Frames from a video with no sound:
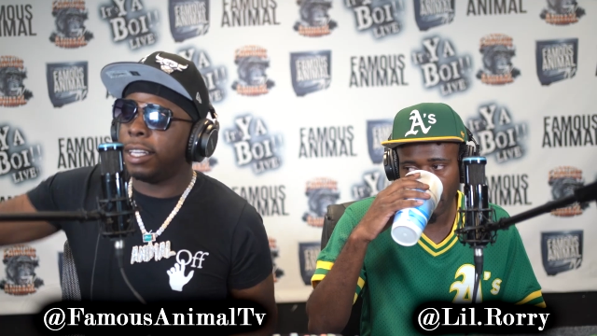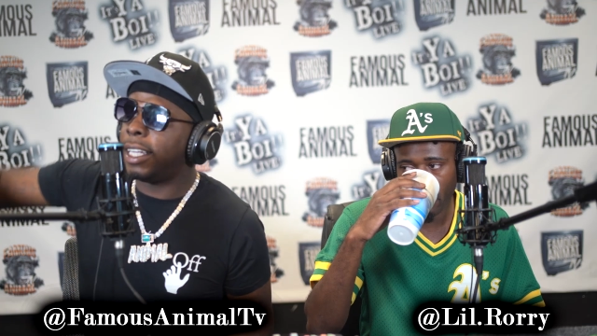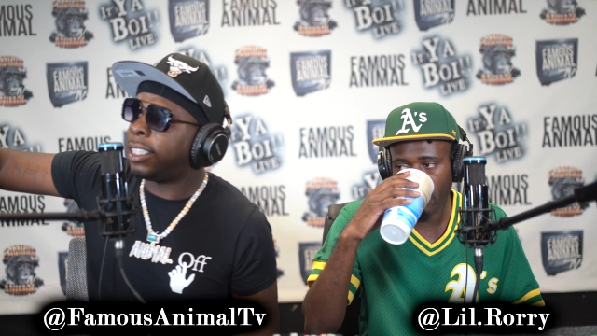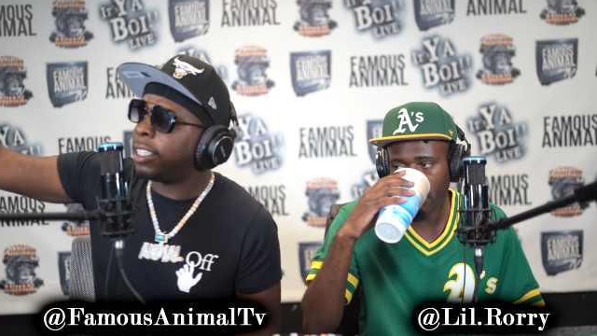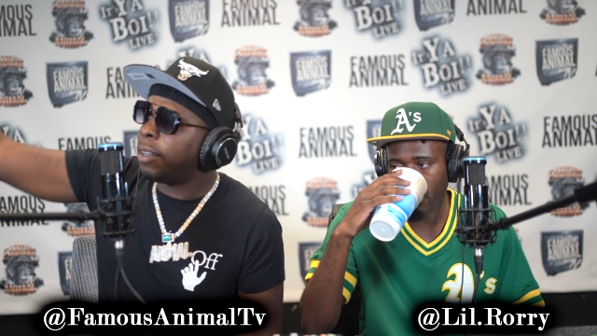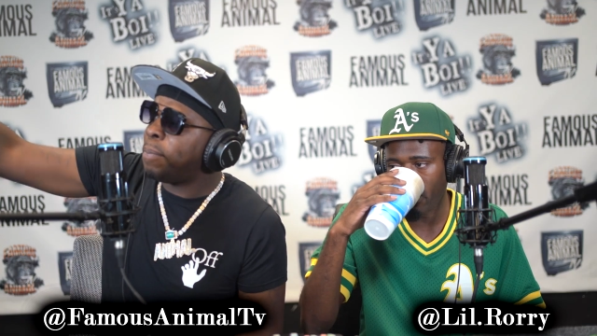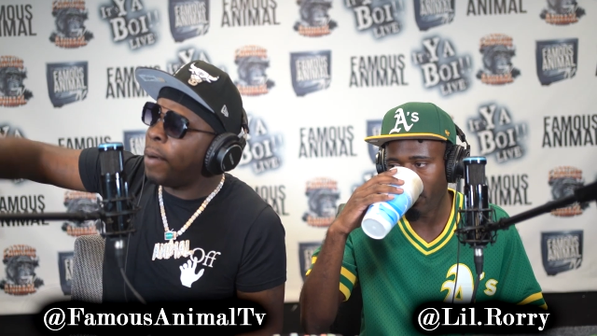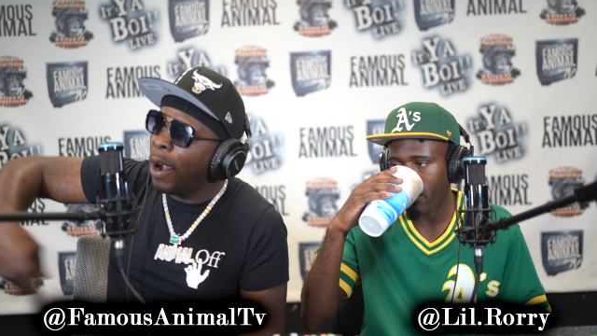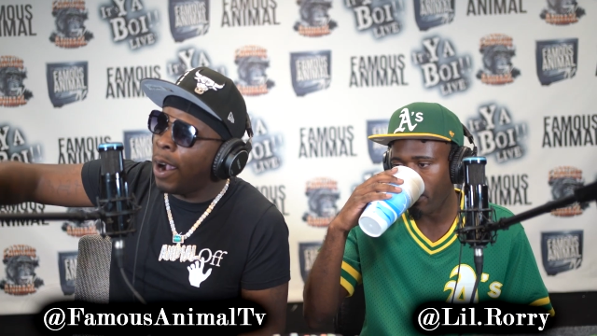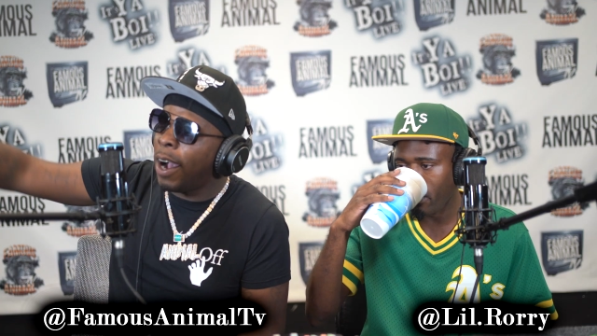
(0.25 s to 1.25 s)
Speaker 1: It's your
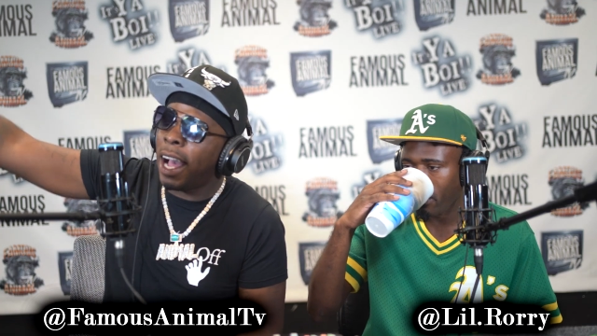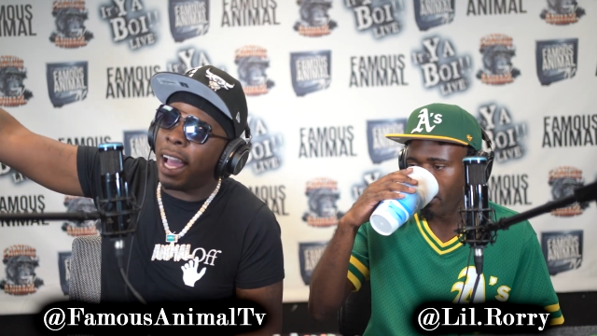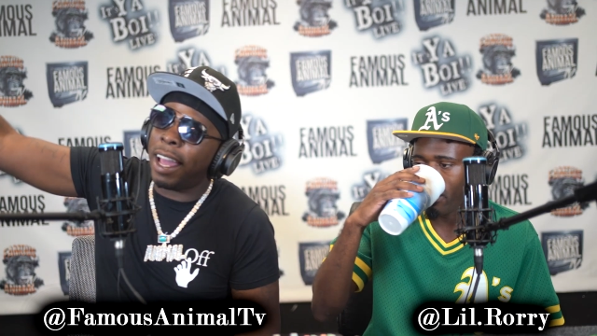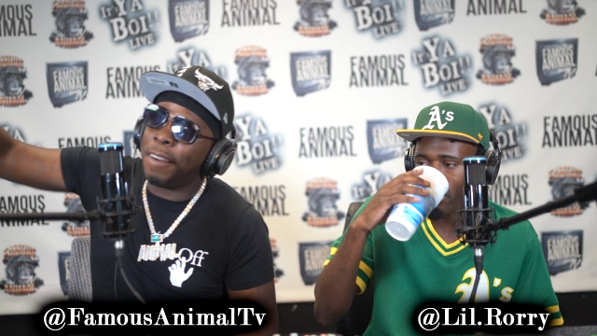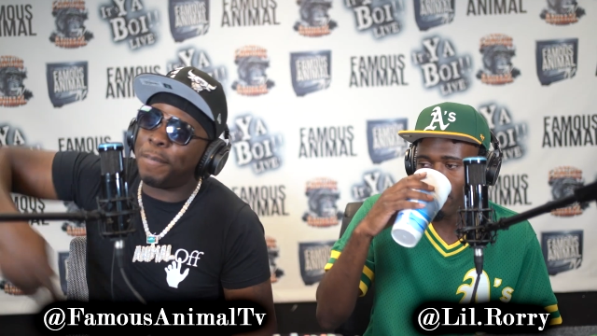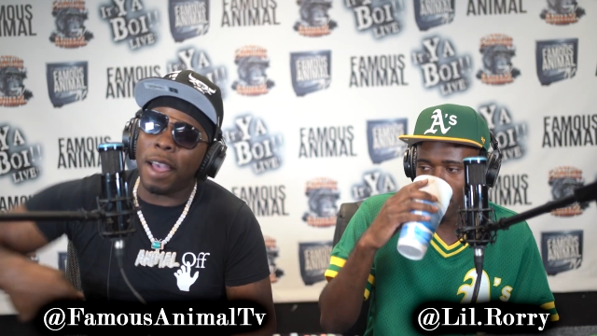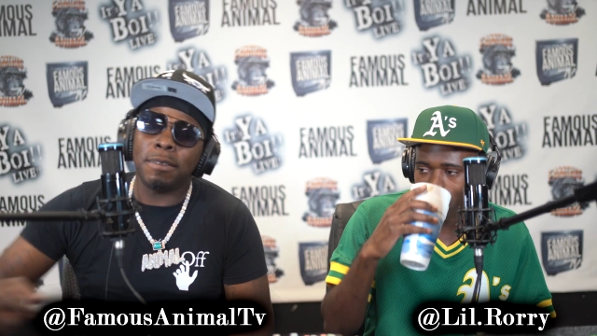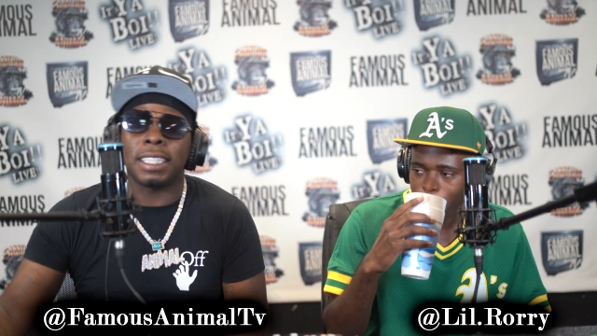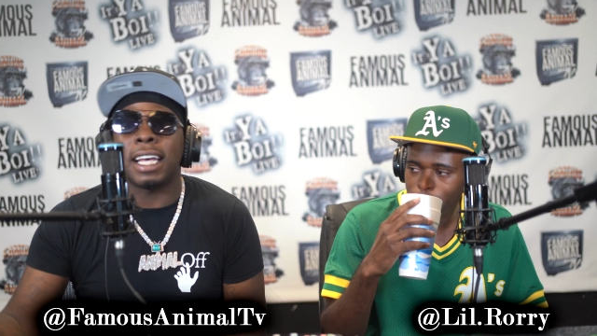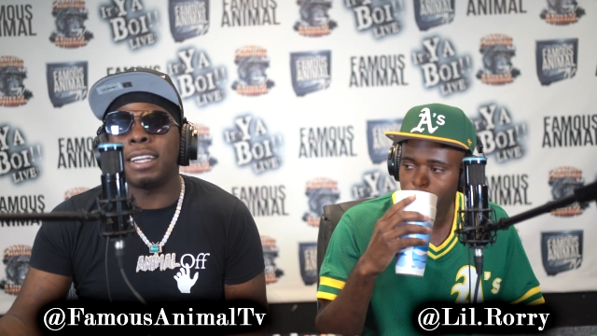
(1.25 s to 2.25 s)
boy,
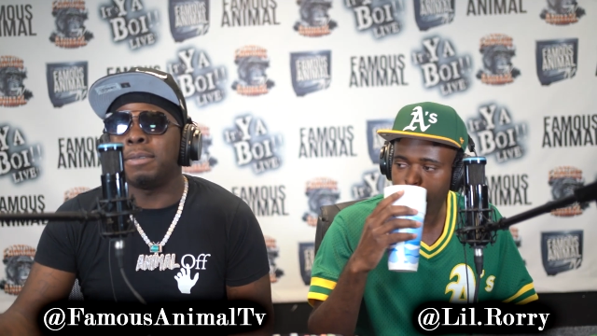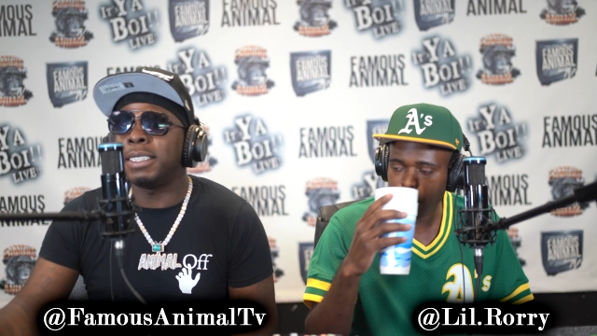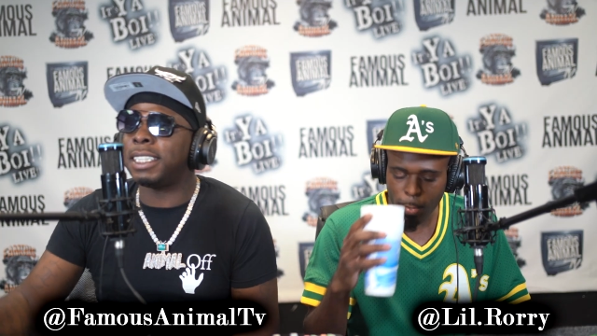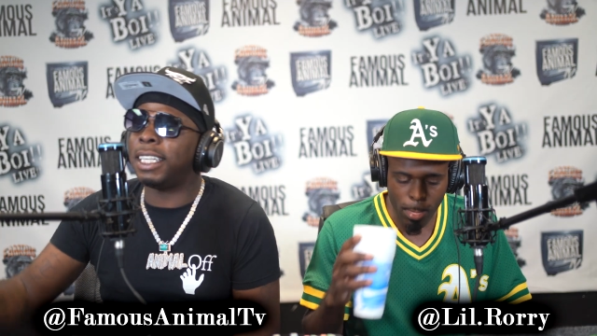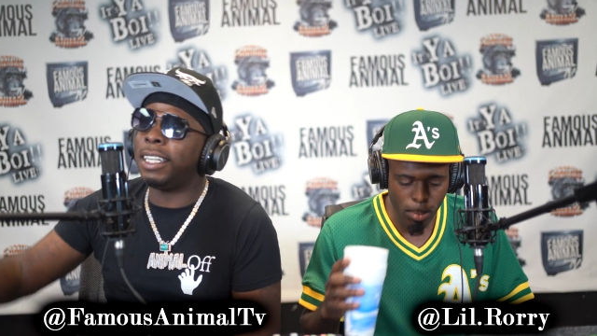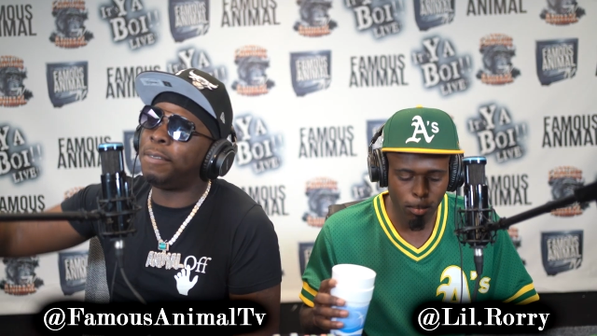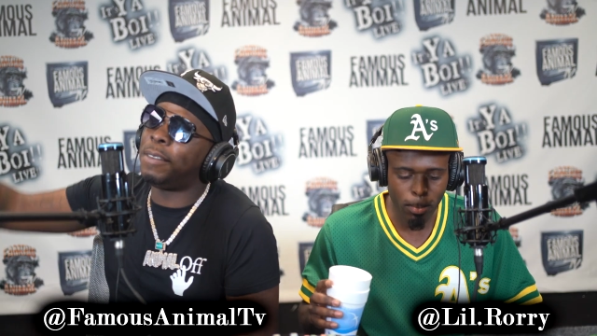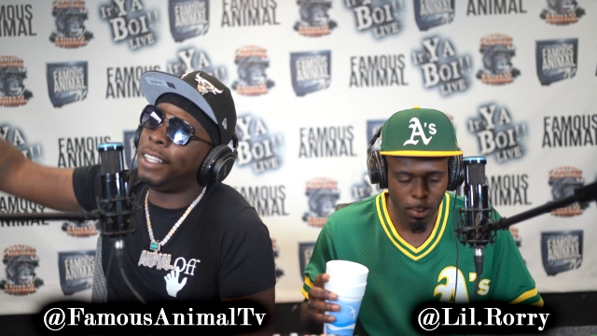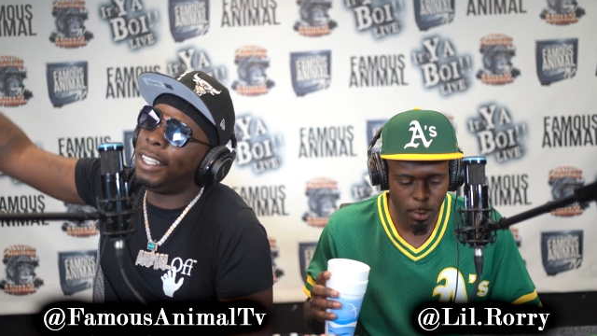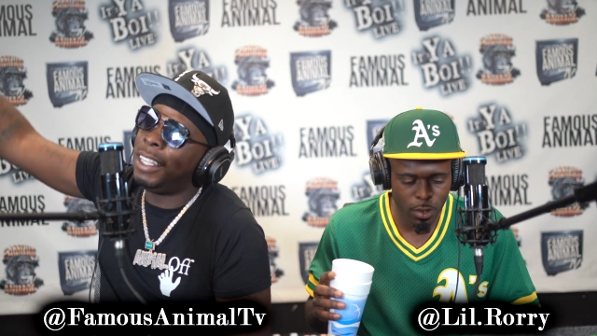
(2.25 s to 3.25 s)
Famous Animal
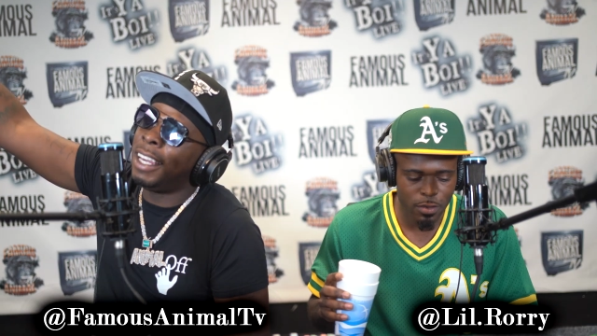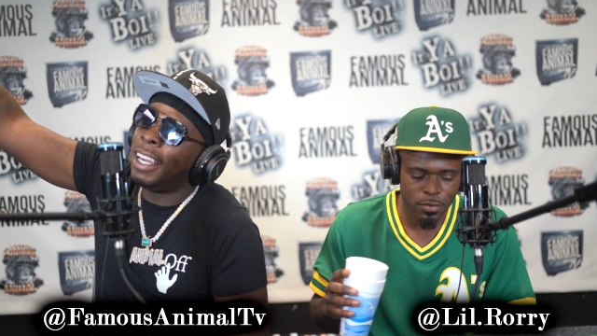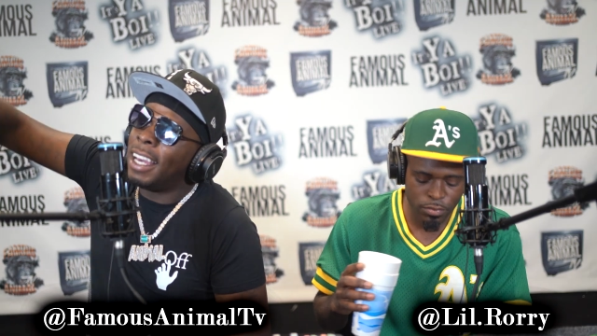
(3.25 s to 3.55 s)
TV.